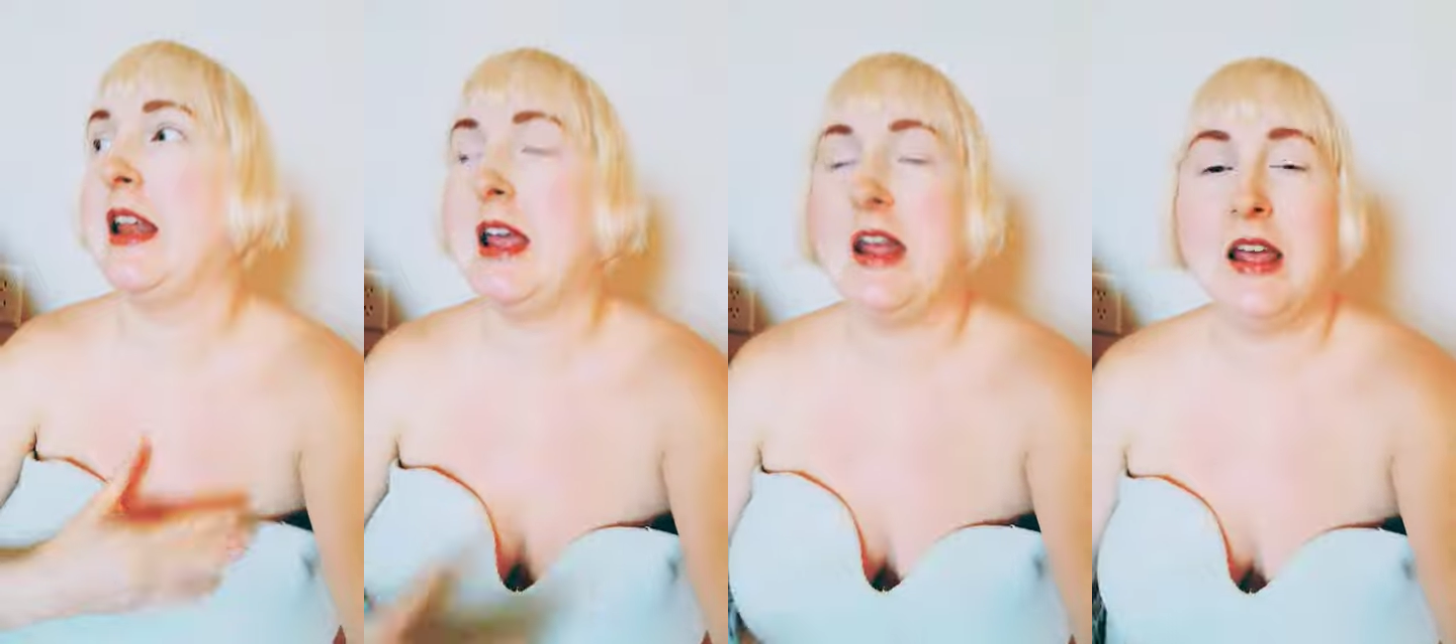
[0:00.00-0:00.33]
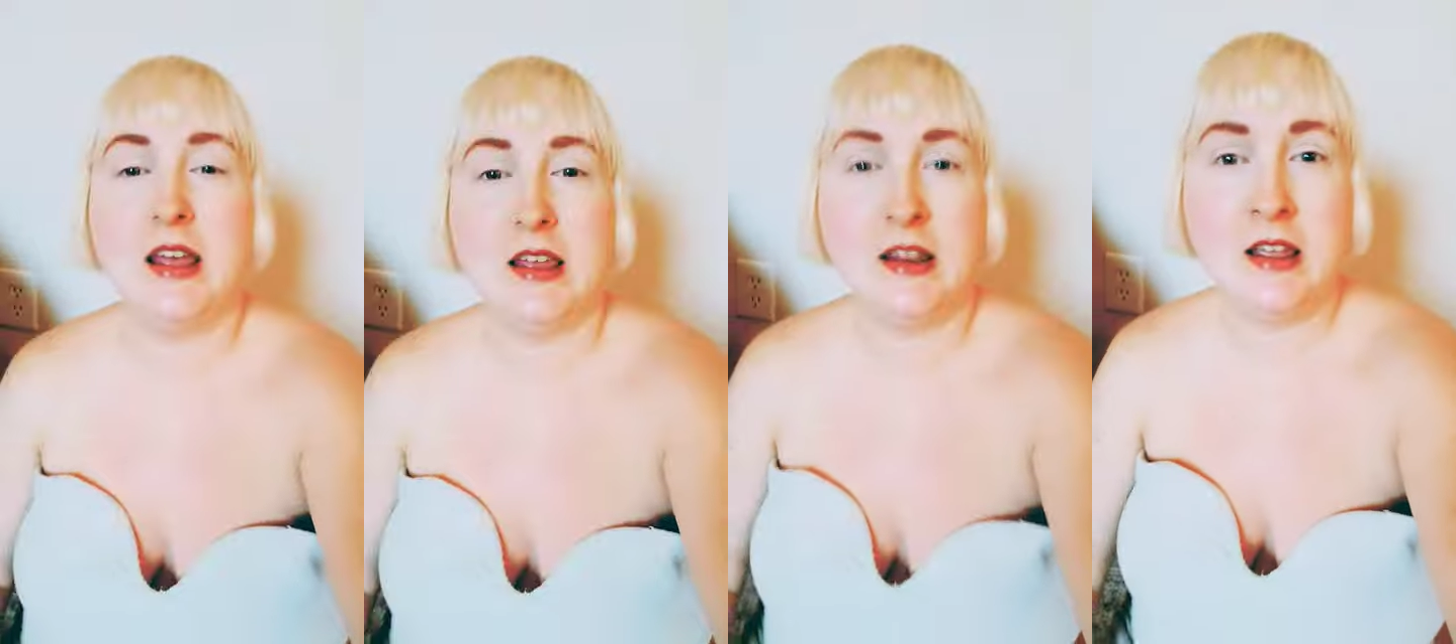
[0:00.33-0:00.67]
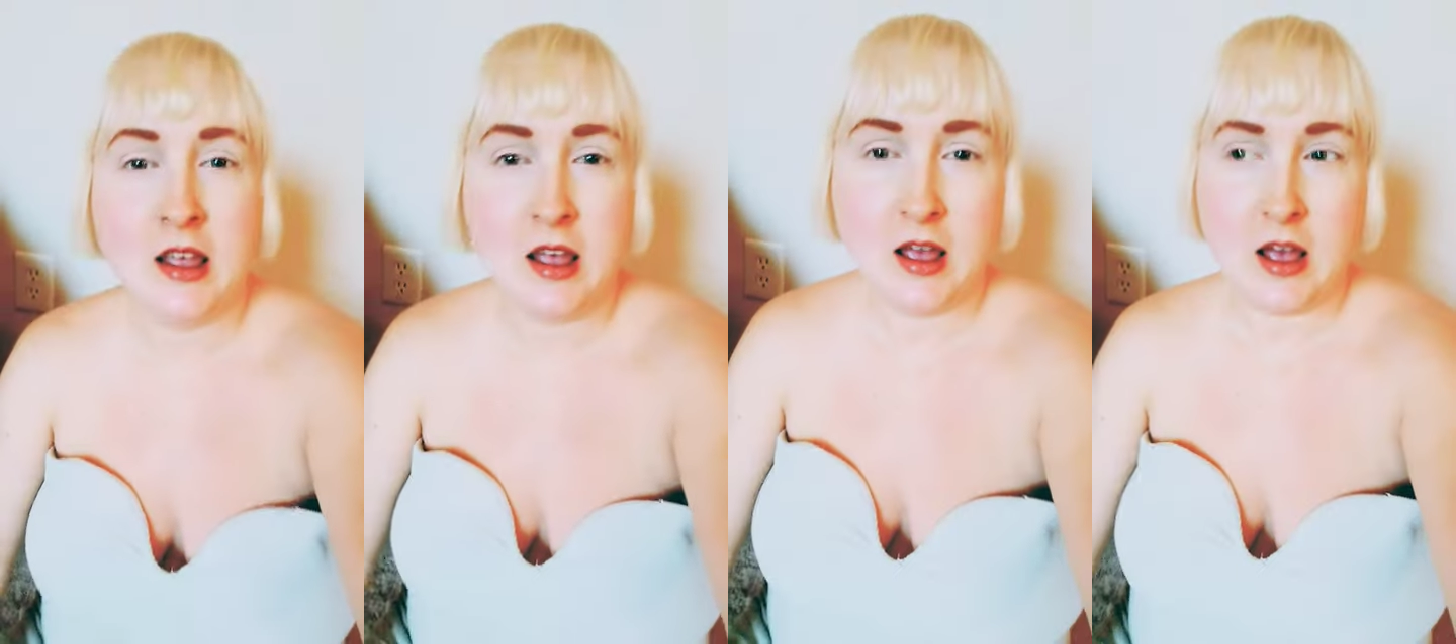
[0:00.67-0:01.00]
And
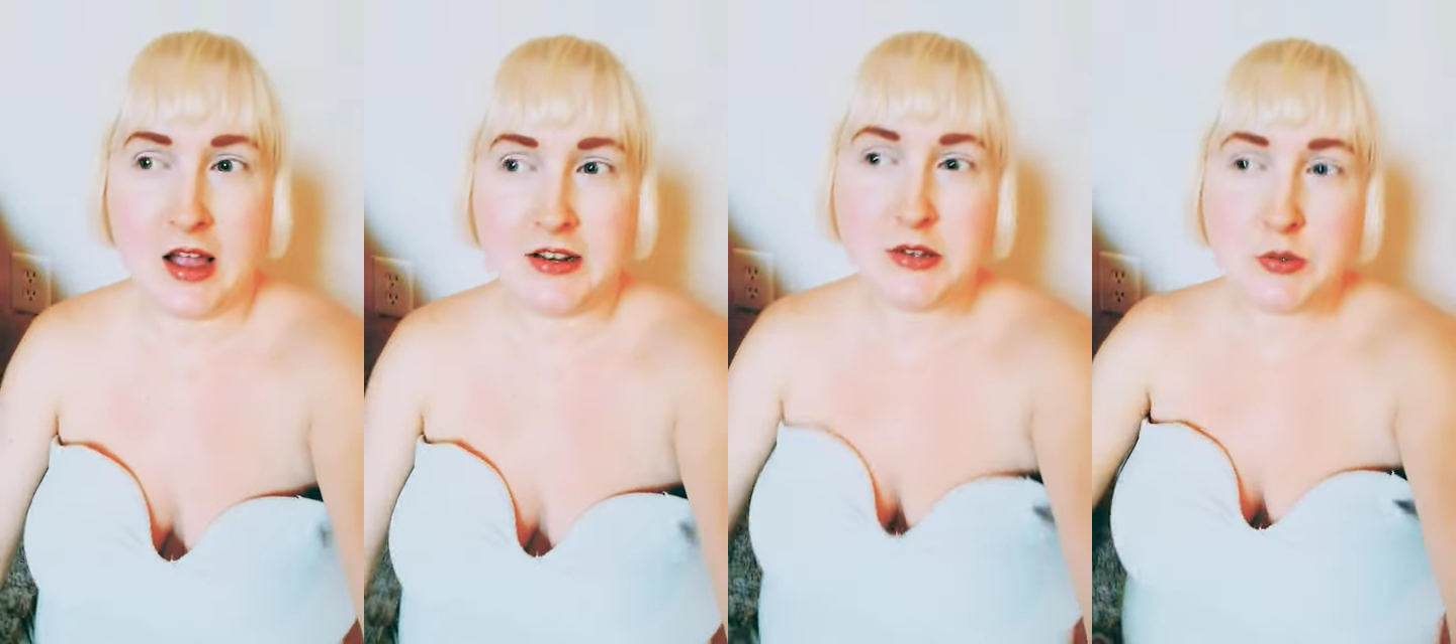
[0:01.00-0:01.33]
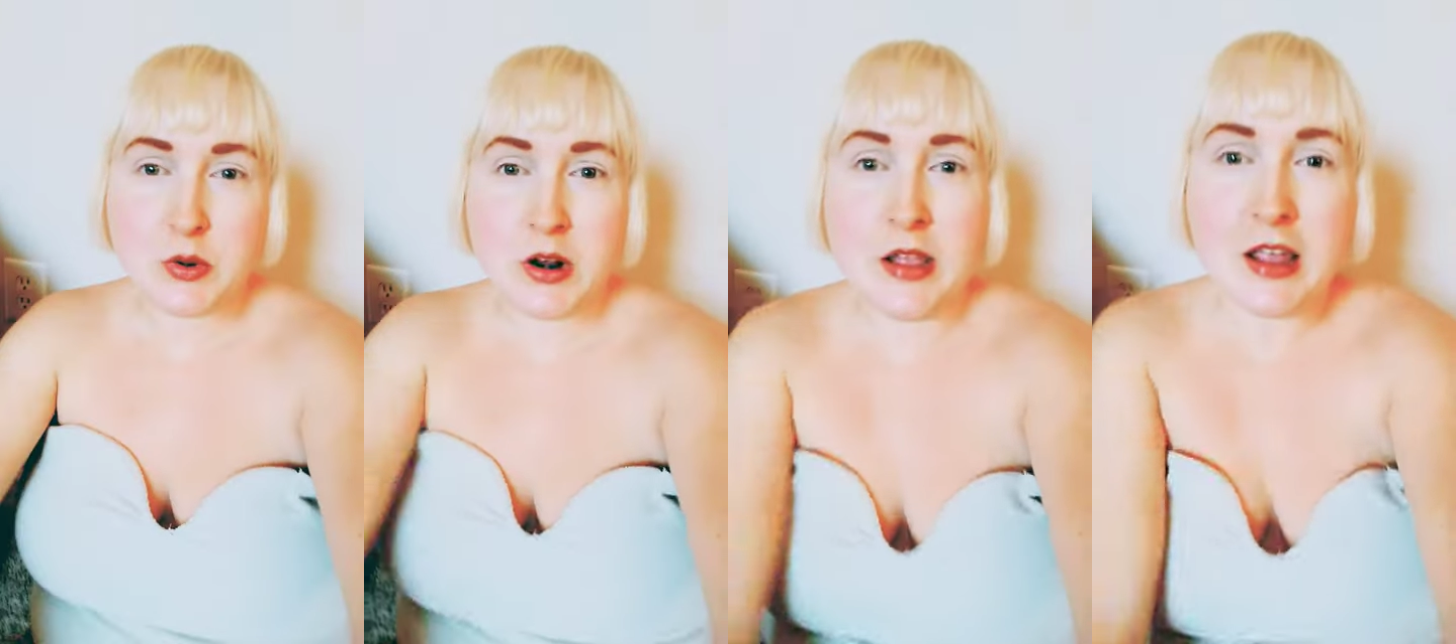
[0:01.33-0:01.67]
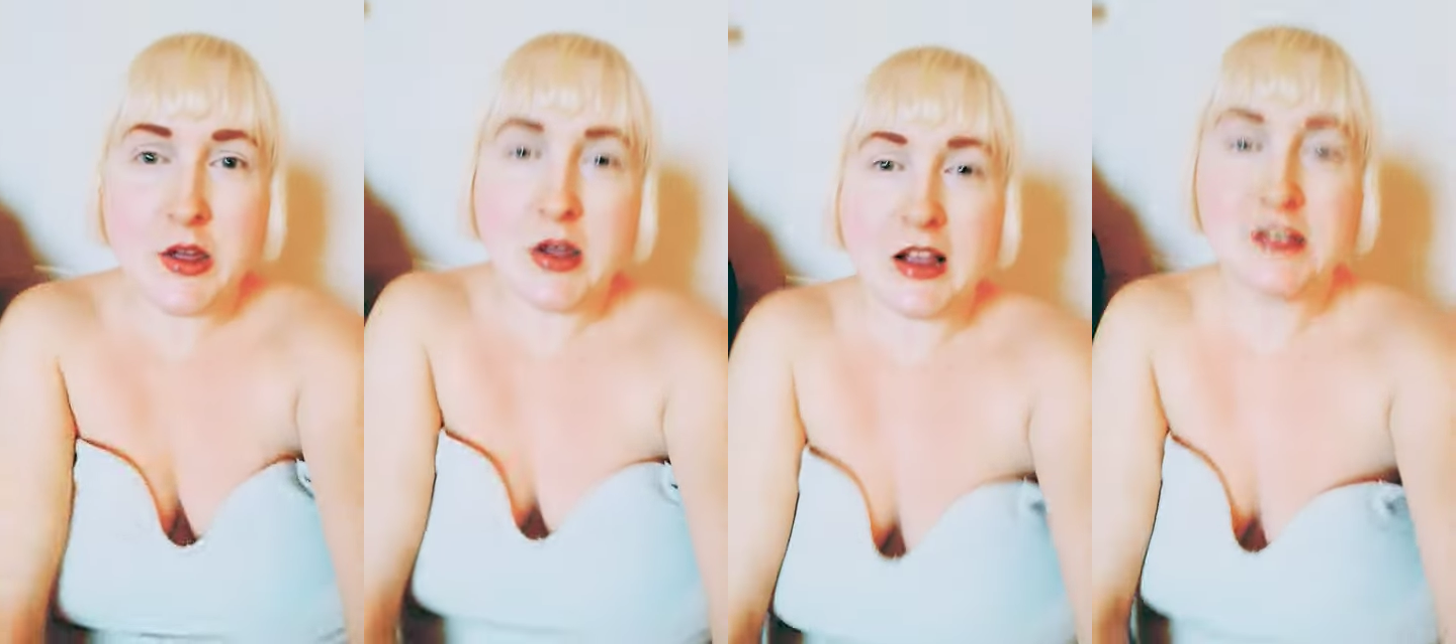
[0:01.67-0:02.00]
I just want to
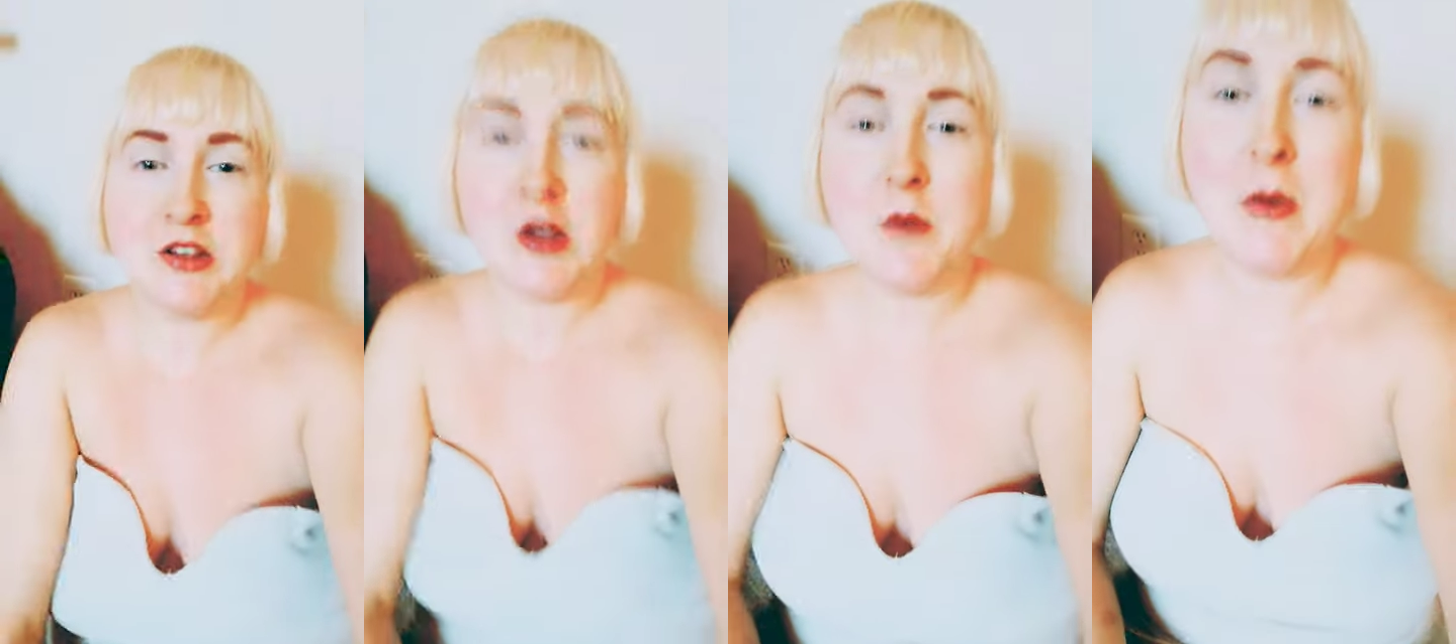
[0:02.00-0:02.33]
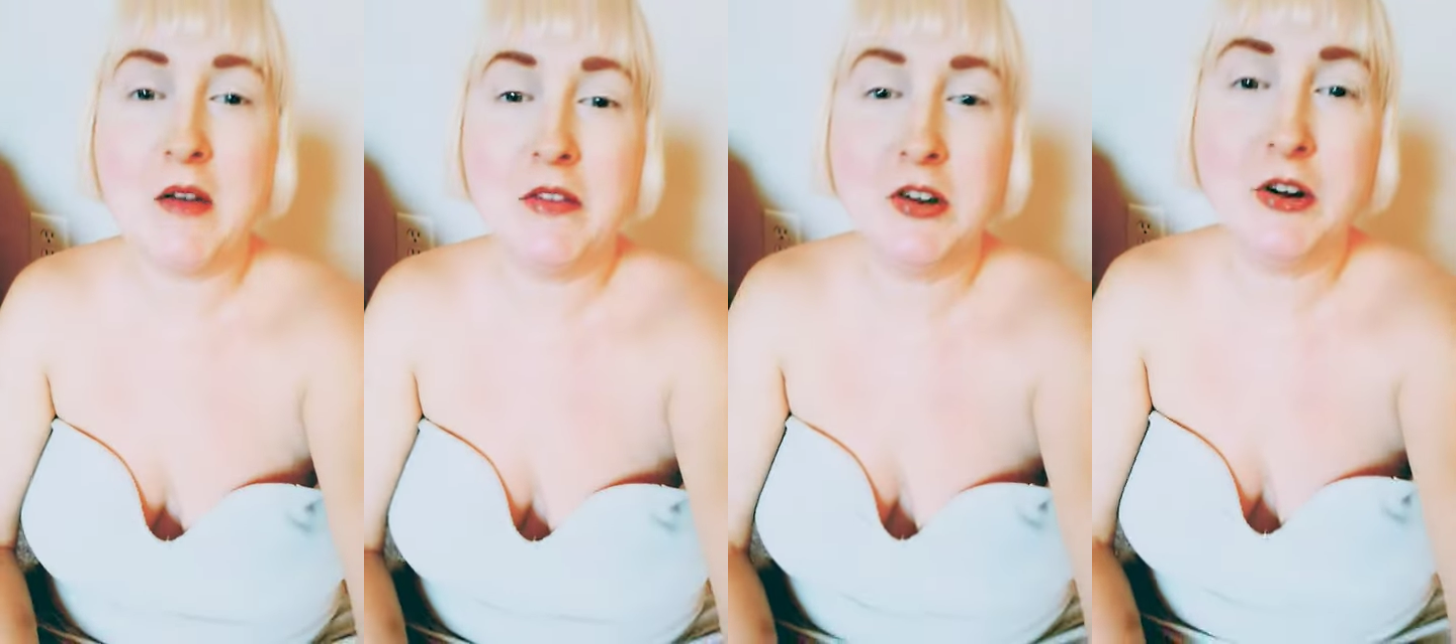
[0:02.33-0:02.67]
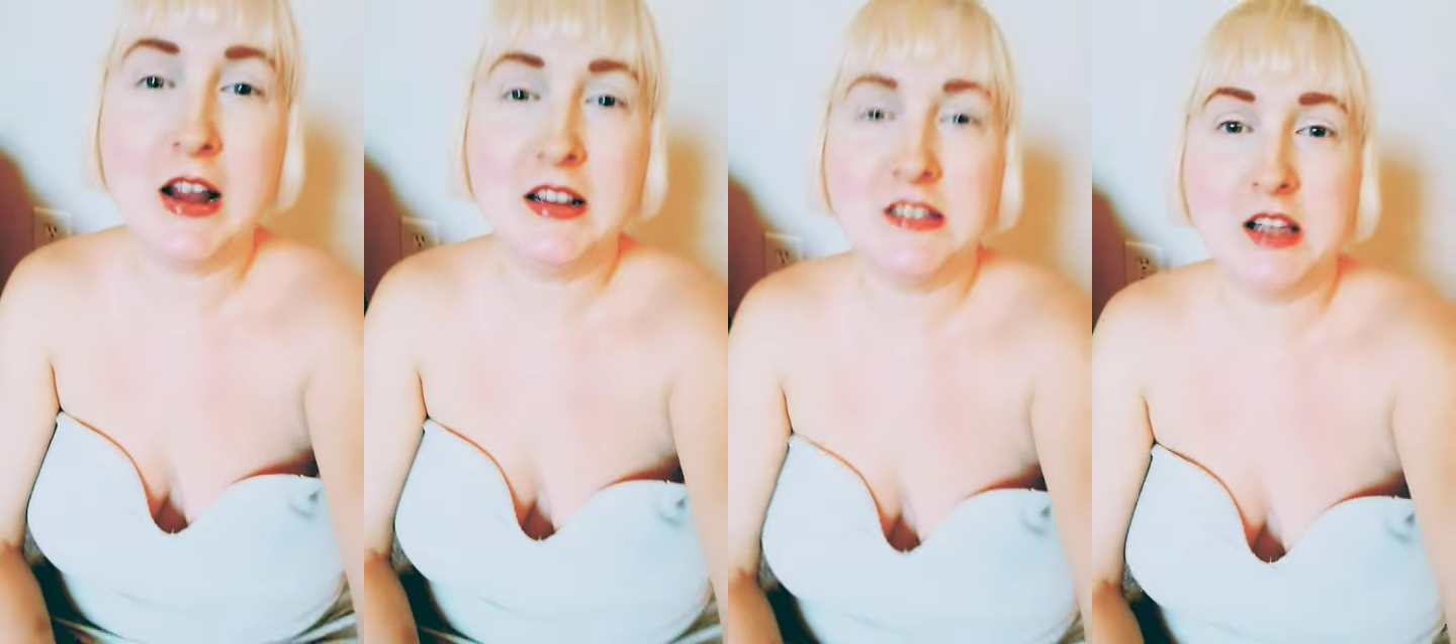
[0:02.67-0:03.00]
let you guys know I'm having a
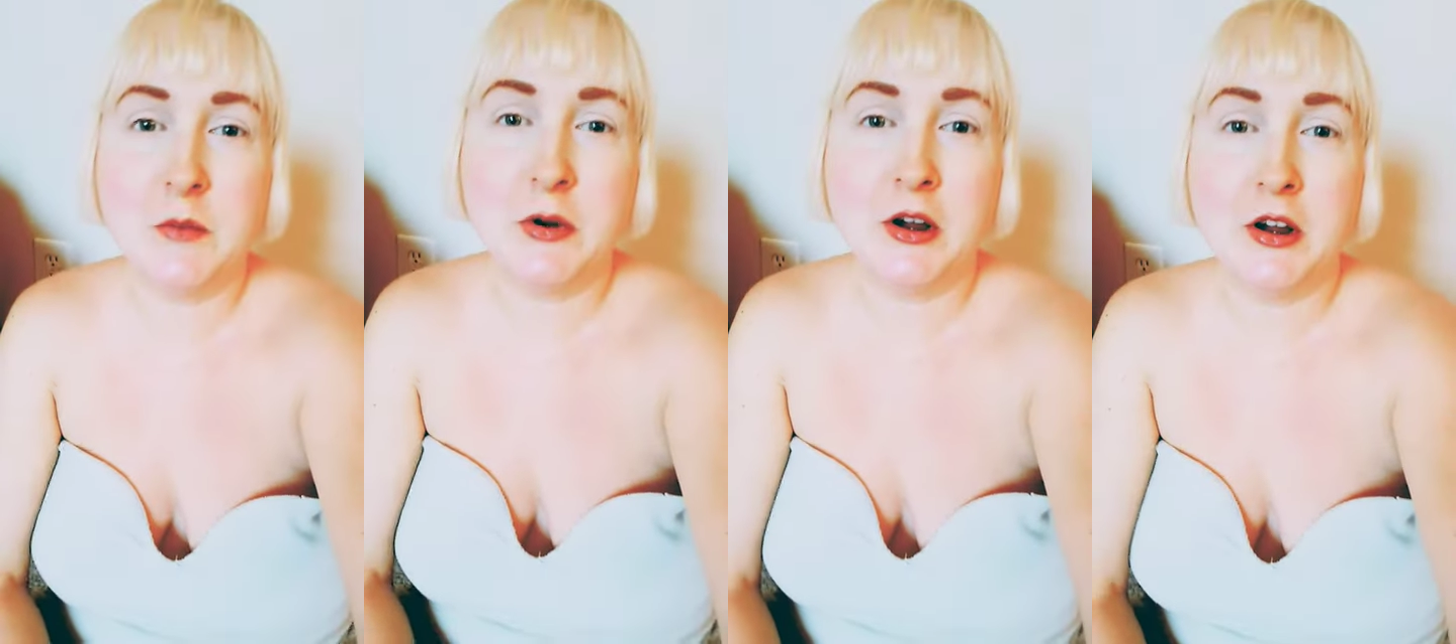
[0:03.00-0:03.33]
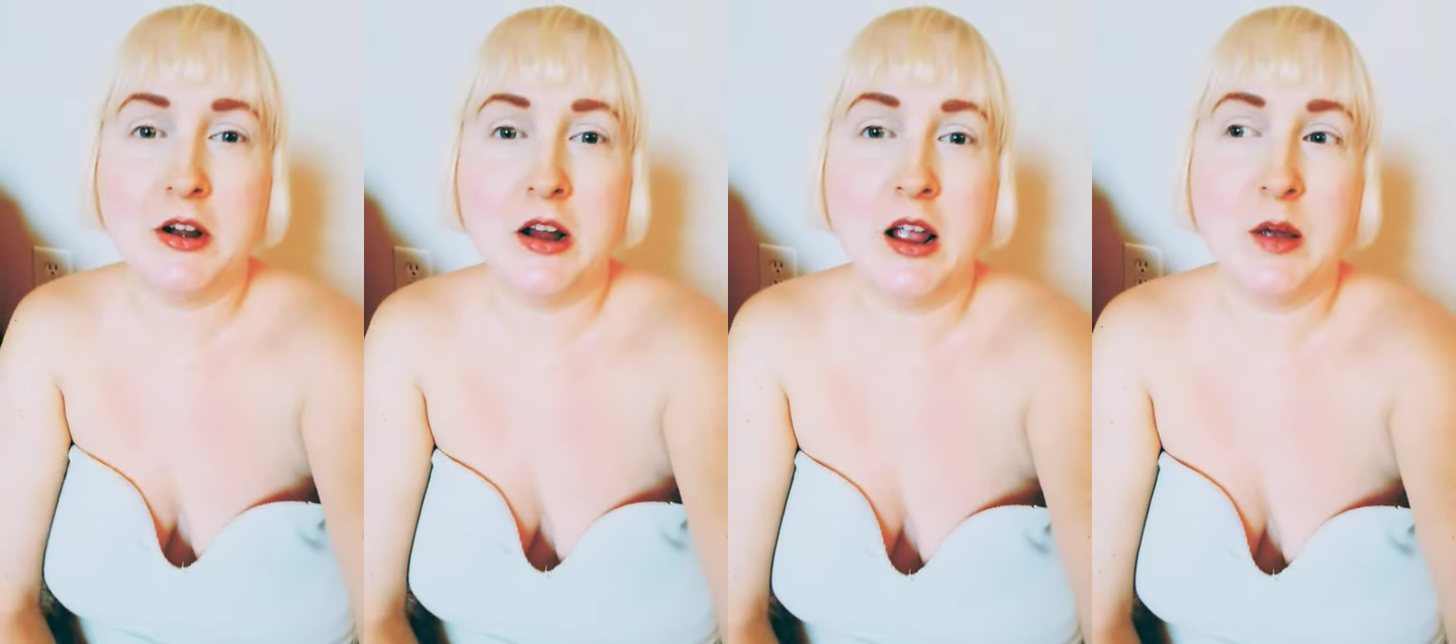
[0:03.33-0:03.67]
great summer.